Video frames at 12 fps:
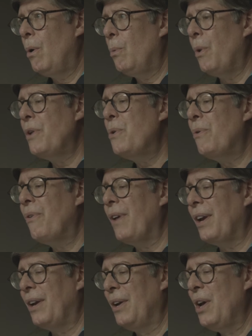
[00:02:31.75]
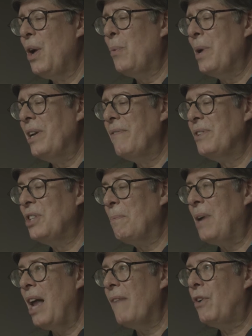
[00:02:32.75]
What do you think? We live in some
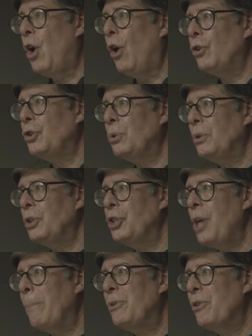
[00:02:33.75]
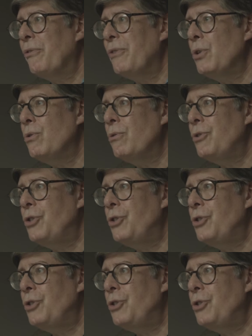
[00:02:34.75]
kind of cultural subterfuge?